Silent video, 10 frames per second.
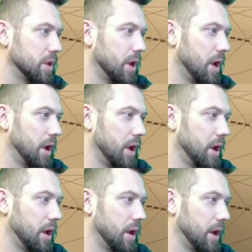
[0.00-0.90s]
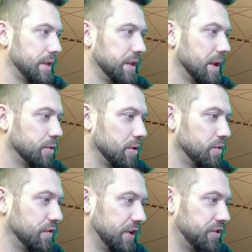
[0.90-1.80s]
Uh, I think I'm going to
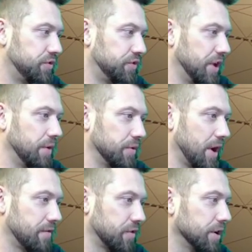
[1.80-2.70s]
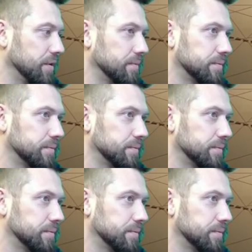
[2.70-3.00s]
move into Southern Africa.